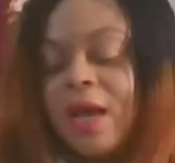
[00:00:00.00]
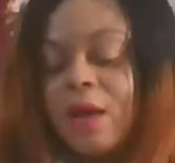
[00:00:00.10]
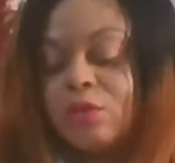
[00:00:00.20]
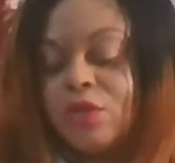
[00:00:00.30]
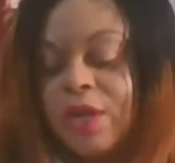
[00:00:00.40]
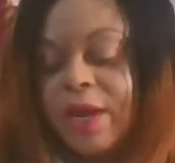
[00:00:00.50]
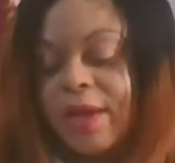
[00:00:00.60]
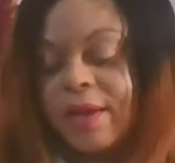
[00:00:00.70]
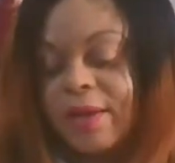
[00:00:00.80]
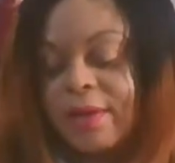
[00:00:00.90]
I'll
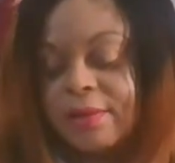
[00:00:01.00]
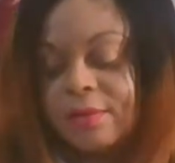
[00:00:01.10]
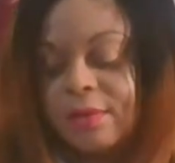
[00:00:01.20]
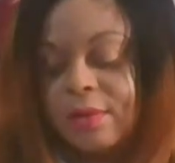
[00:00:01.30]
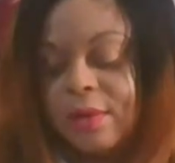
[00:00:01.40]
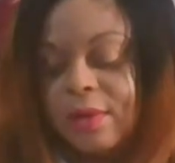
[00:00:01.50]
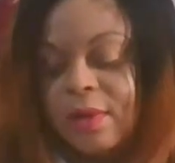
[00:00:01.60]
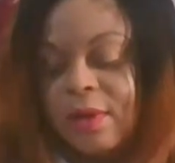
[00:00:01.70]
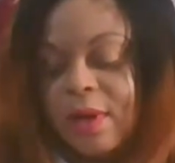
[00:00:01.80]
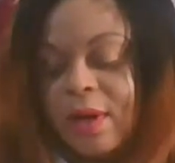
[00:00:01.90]
check.
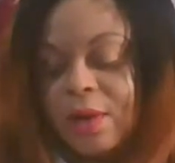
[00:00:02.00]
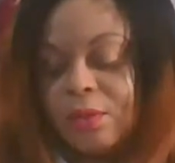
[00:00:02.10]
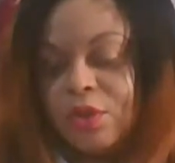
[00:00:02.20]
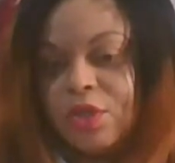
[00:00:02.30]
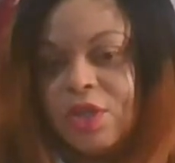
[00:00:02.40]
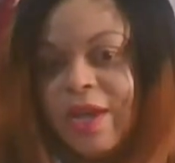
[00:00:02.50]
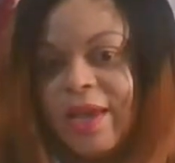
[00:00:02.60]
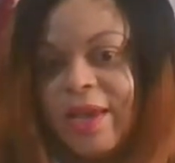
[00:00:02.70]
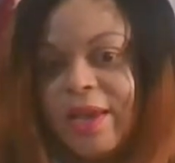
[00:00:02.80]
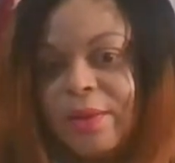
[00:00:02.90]
I'll check.